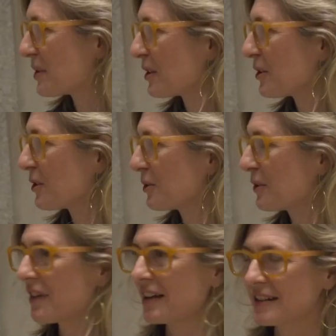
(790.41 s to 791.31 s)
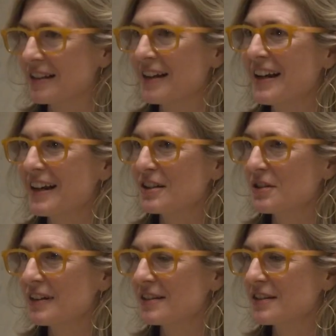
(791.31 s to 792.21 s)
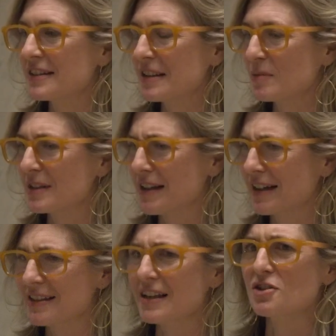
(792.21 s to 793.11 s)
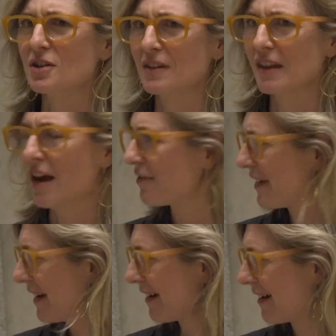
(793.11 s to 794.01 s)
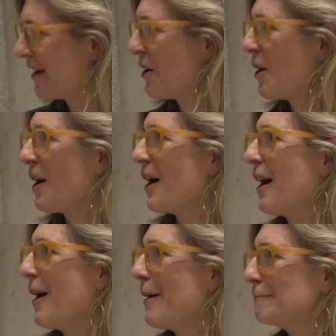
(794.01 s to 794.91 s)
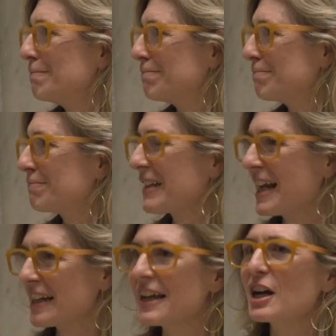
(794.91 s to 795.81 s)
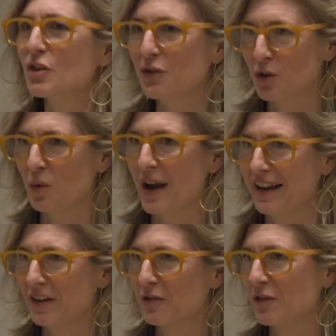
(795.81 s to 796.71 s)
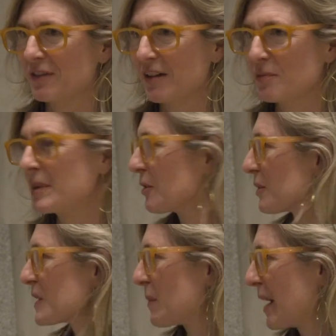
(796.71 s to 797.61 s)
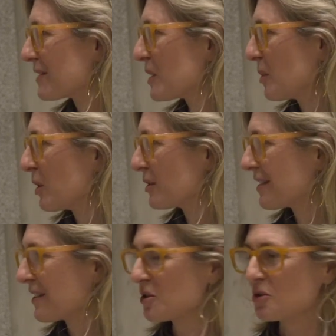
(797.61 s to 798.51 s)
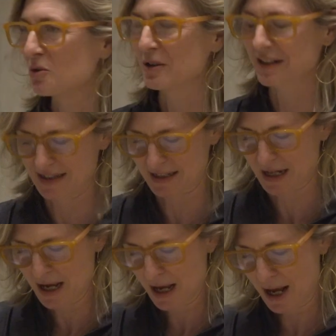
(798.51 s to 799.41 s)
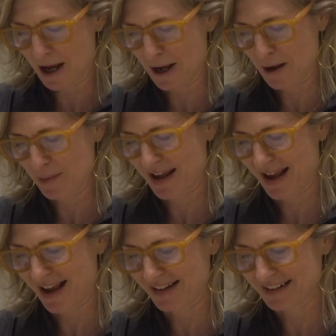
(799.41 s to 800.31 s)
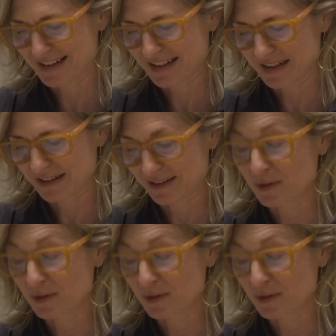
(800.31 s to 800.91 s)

to include things. It seems like such a loving and careful way of being responsible to the stories. And